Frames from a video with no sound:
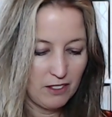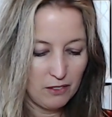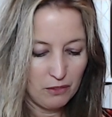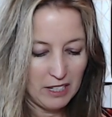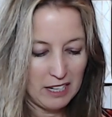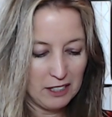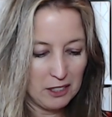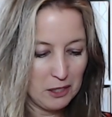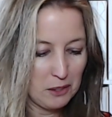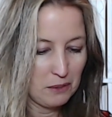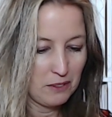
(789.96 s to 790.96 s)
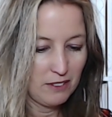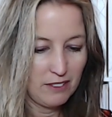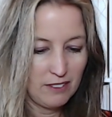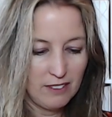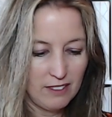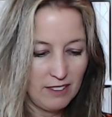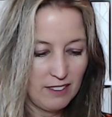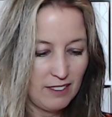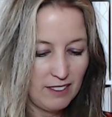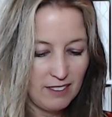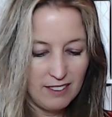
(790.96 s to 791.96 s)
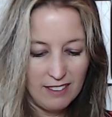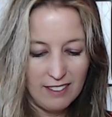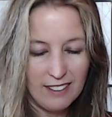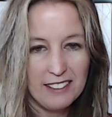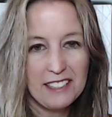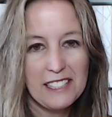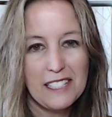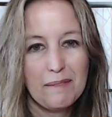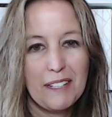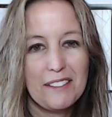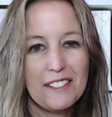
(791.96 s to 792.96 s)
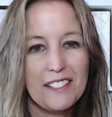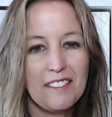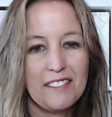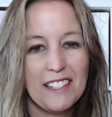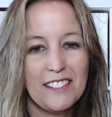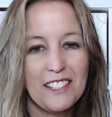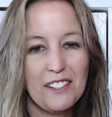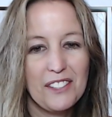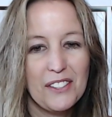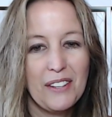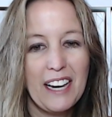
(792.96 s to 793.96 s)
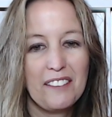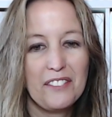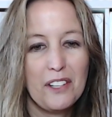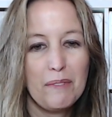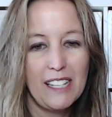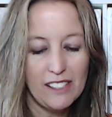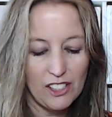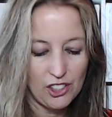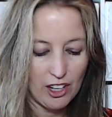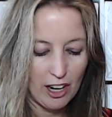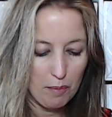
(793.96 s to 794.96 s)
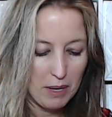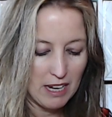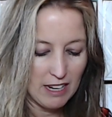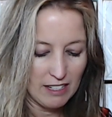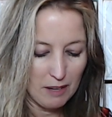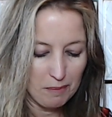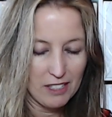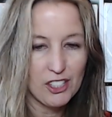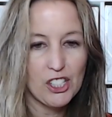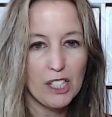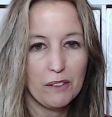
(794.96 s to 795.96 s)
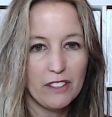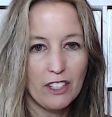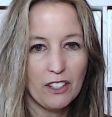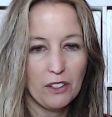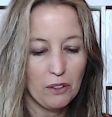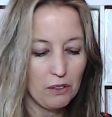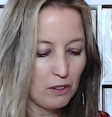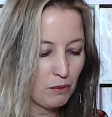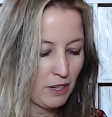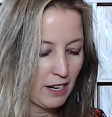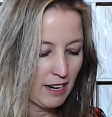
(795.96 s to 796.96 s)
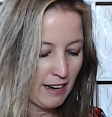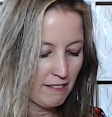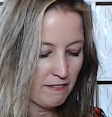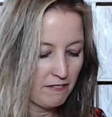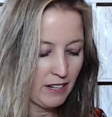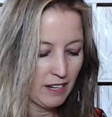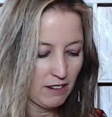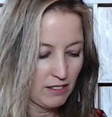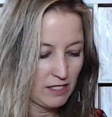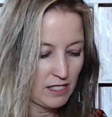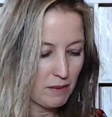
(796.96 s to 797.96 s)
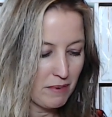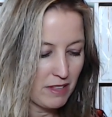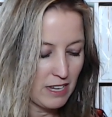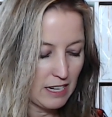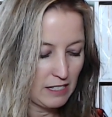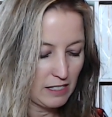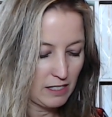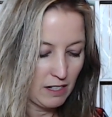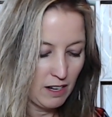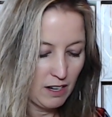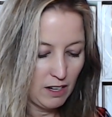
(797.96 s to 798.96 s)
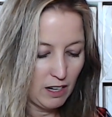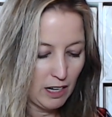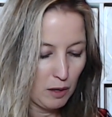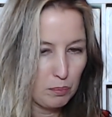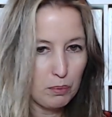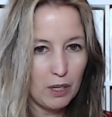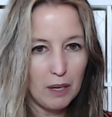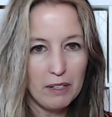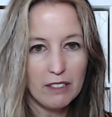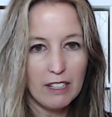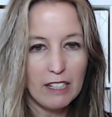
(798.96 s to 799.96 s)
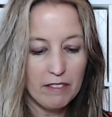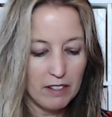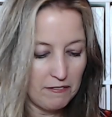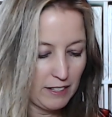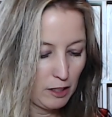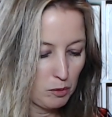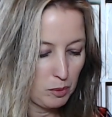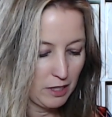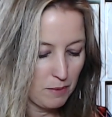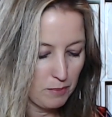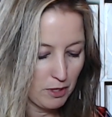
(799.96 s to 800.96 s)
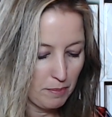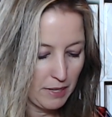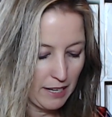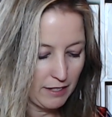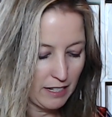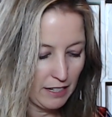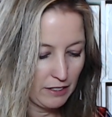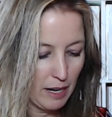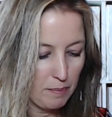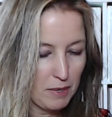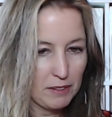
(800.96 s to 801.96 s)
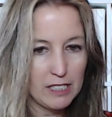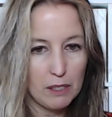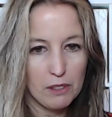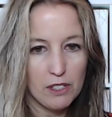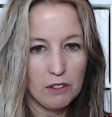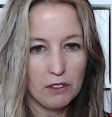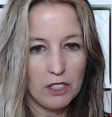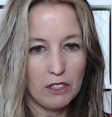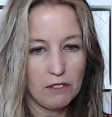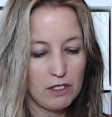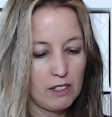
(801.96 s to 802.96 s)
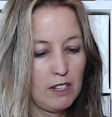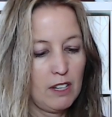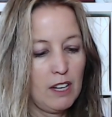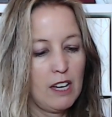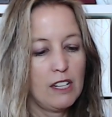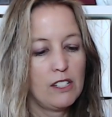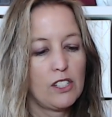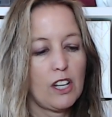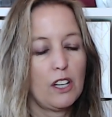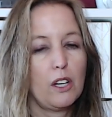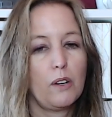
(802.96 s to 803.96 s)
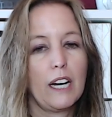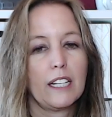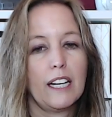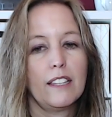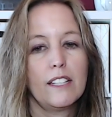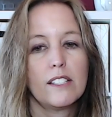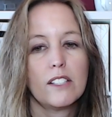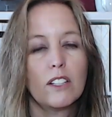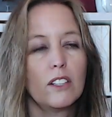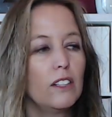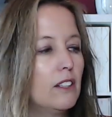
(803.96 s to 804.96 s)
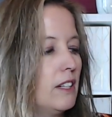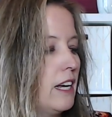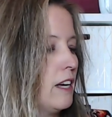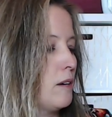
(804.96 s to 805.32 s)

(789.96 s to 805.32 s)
we had to go get some other stuff done too. So I had a few minutes to shop, and I'm going to share with you what I found. And some of these are probably not even available anymore, but I thought I'd grab them because they were so cute. So I got this little,